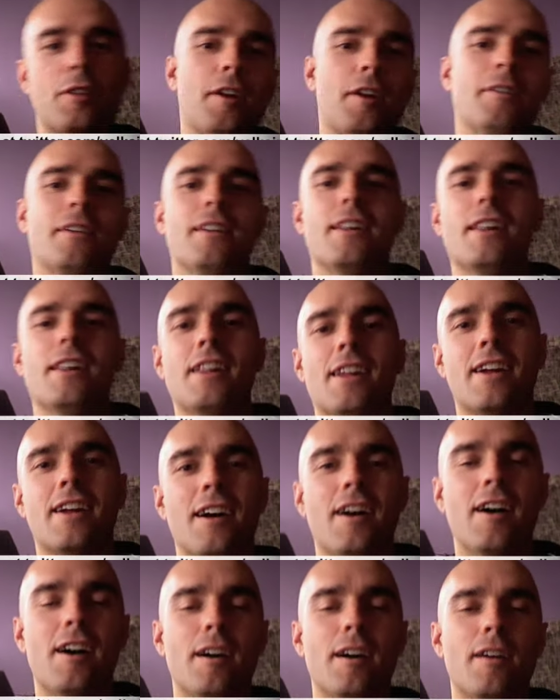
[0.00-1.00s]
there.
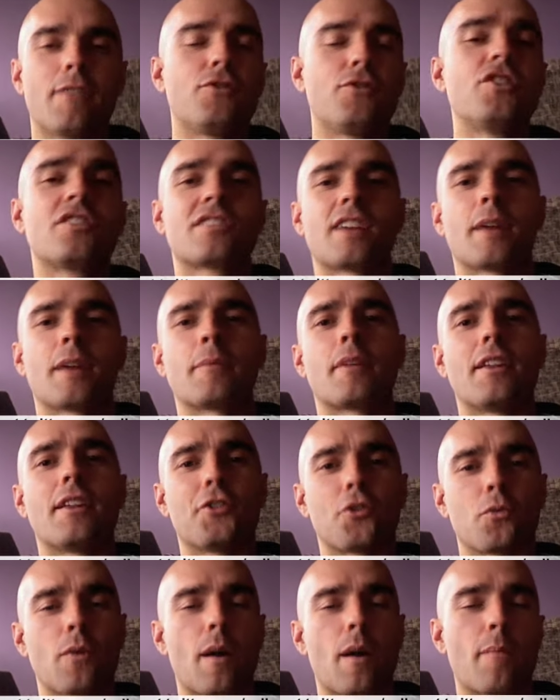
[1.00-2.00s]
If you just type that
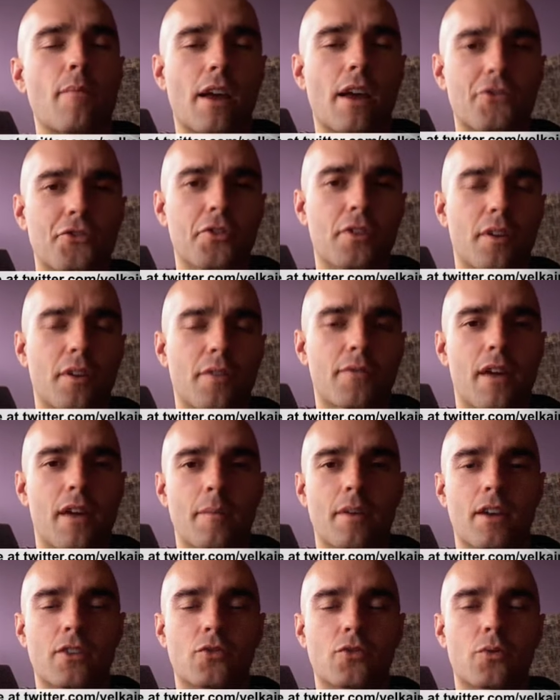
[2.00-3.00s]
into your web browser, you can
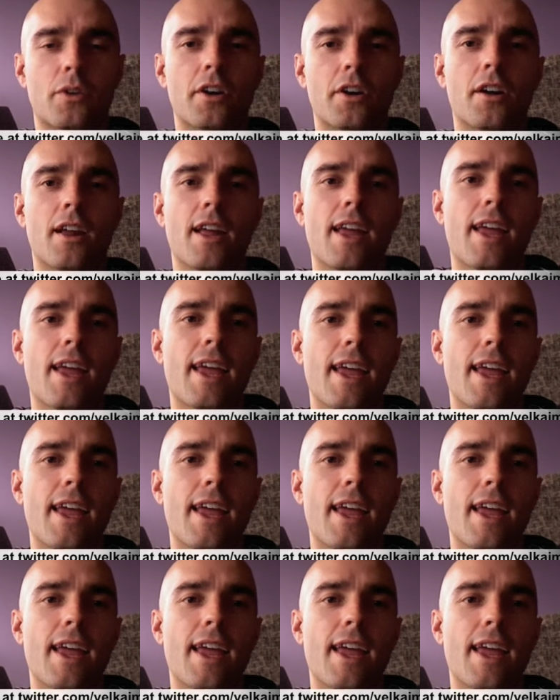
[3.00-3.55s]
find me on Twitter,